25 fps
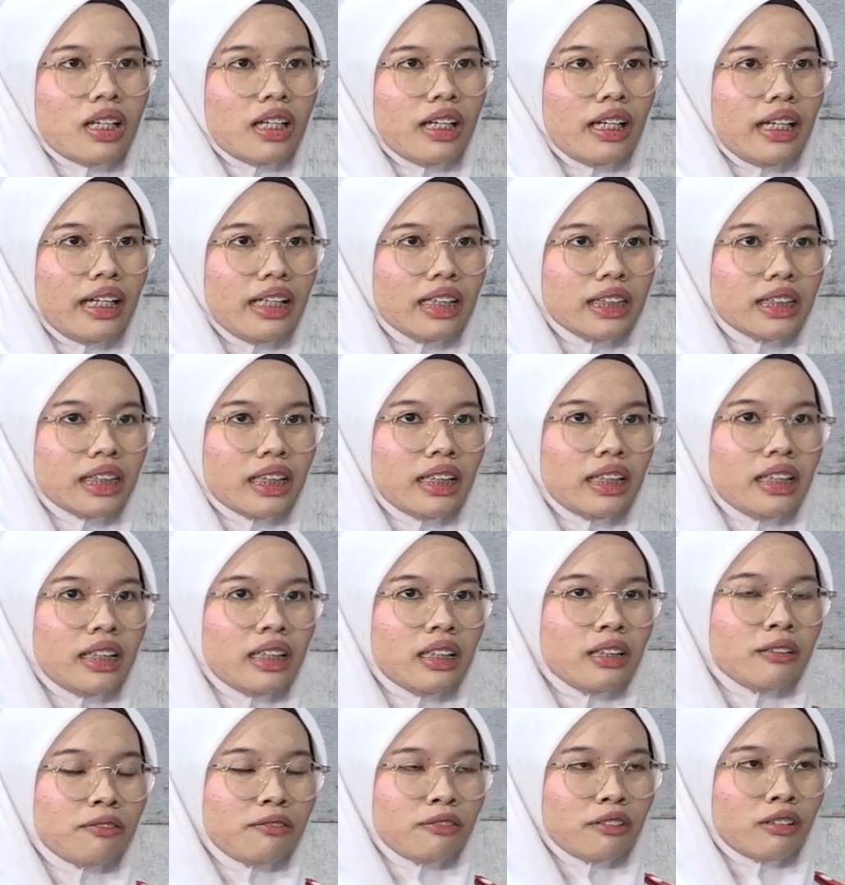
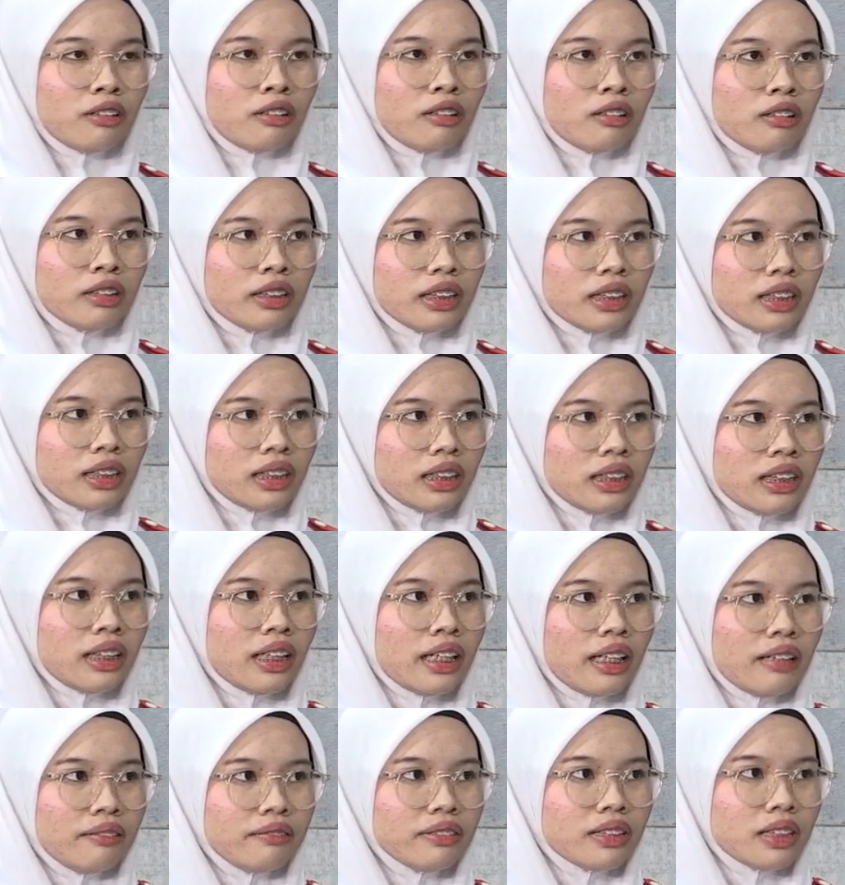Actually, for nursing,
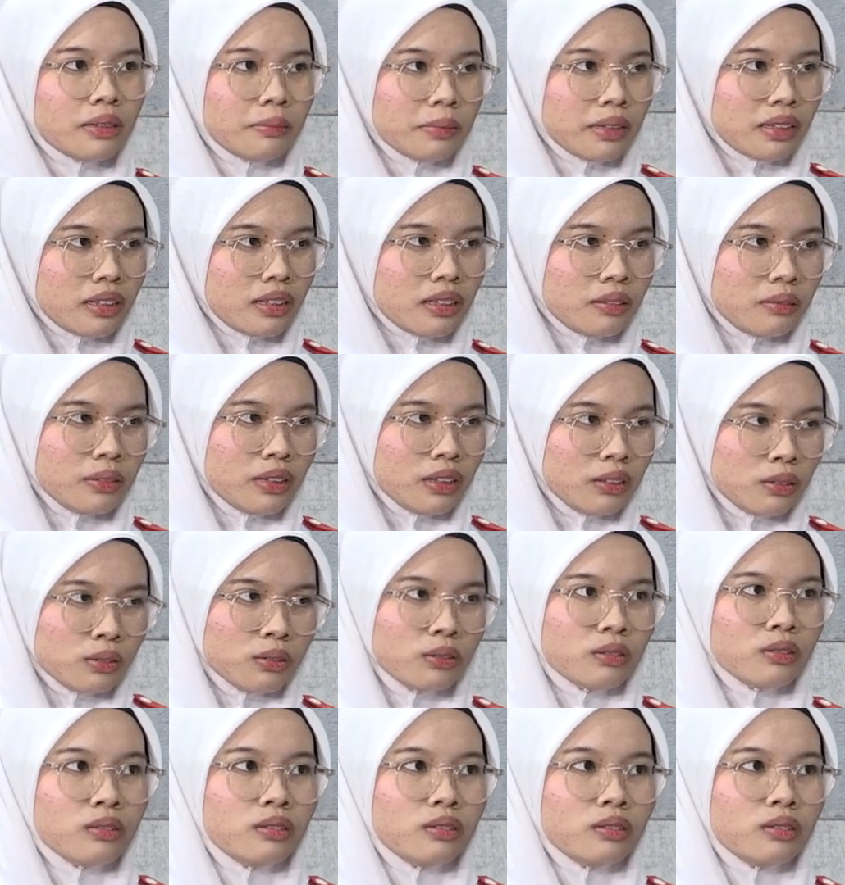every semester we go.